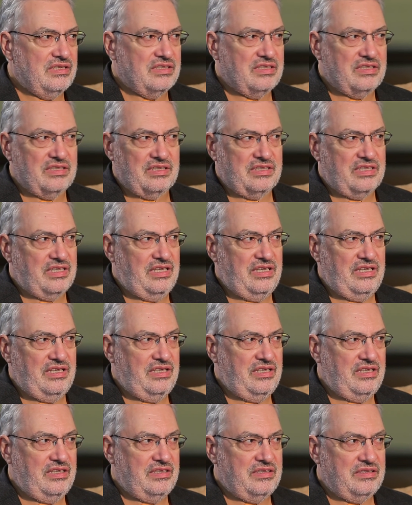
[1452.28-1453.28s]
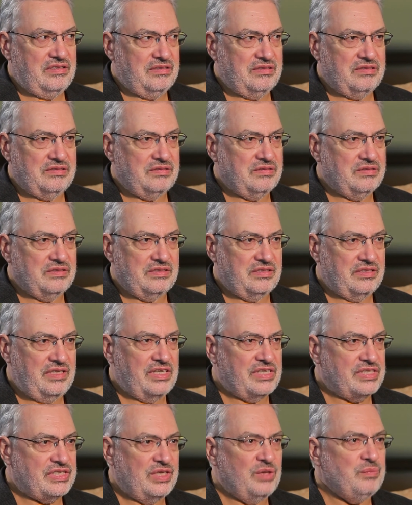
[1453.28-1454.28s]
Uh, the,
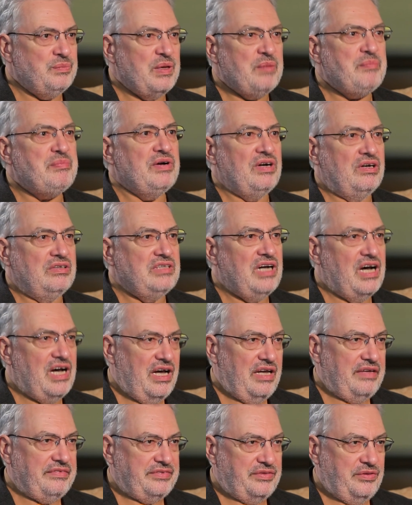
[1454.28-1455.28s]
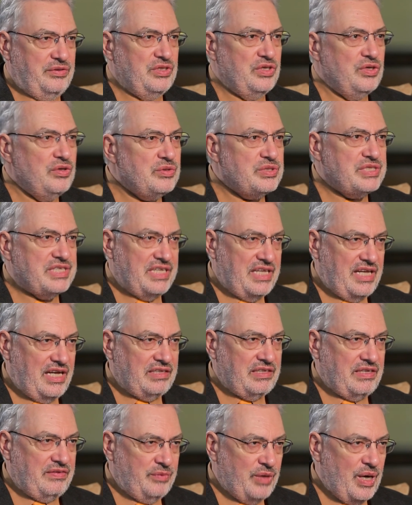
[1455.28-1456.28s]
still people alive who use
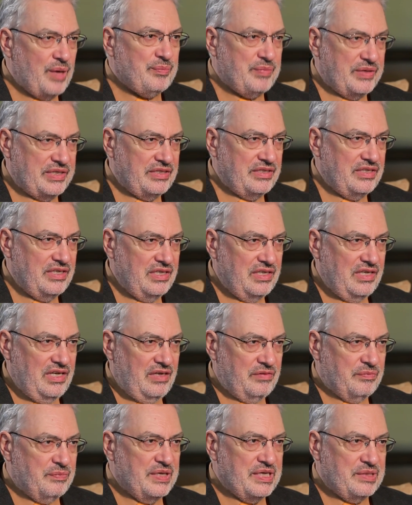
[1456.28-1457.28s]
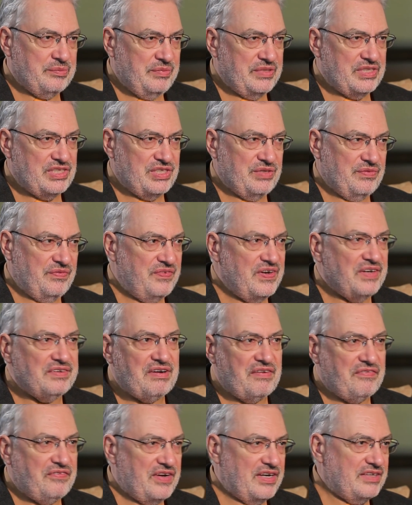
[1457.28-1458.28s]
that weapon of brinkmanship
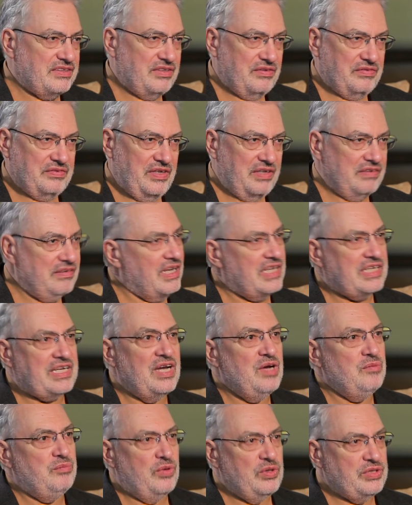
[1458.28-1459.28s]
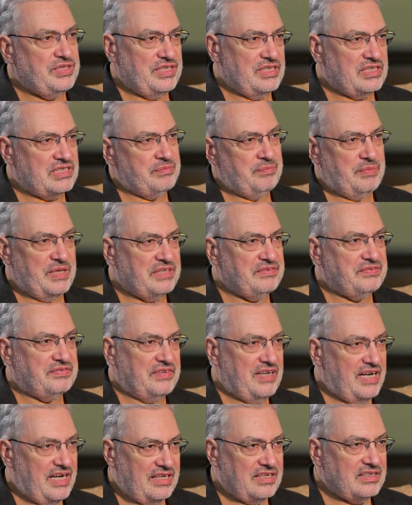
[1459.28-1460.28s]
very effectively, like Putin's big
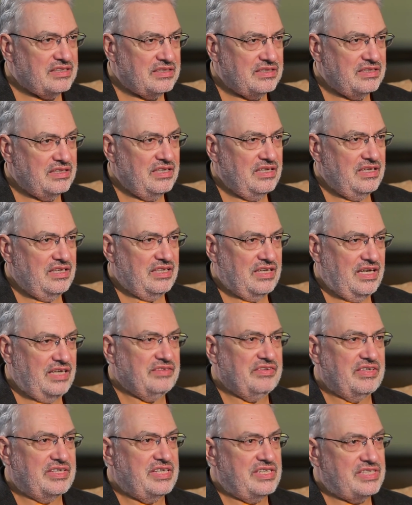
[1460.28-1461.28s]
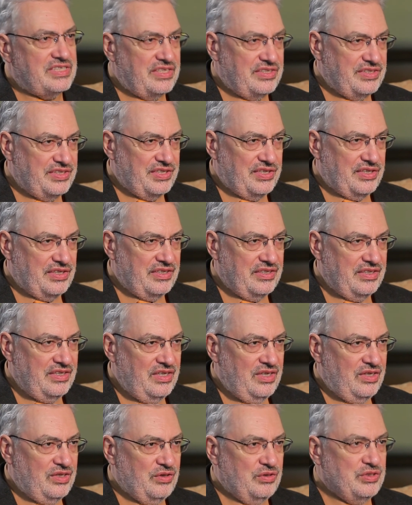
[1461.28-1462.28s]
friend, Henry Kissinger,
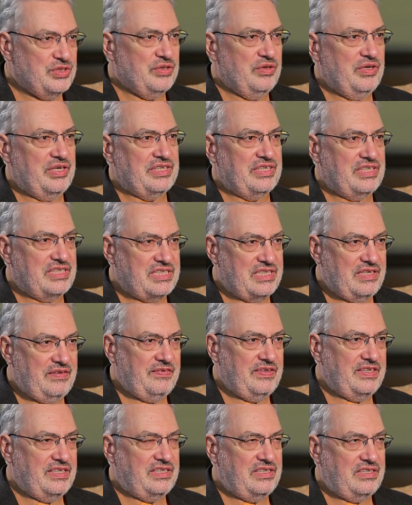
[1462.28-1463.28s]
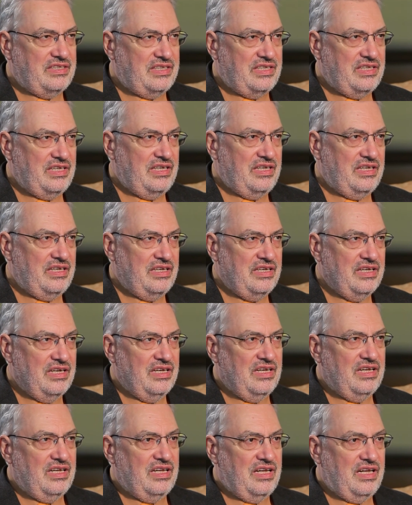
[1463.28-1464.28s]
right. who during the 73
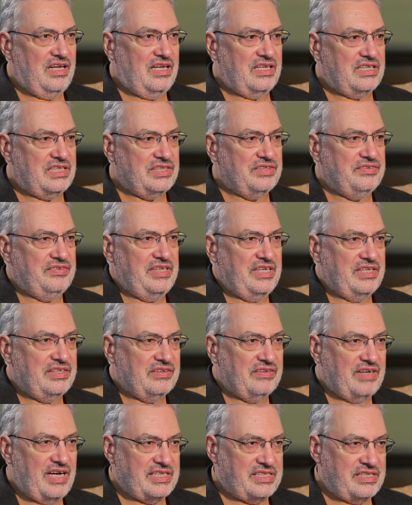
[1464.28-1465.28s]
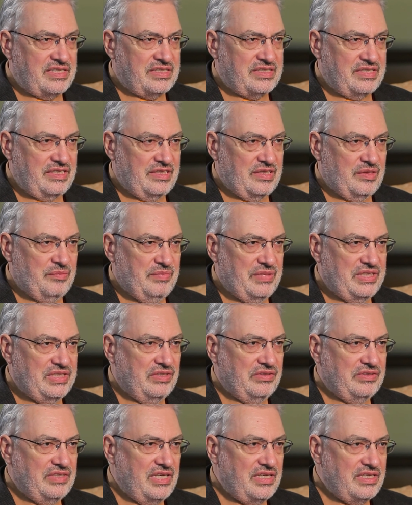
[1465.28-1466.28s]
uh, crisis in the
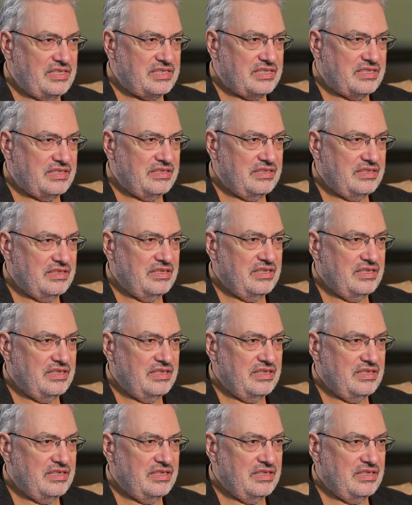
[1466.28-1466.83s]
Middle East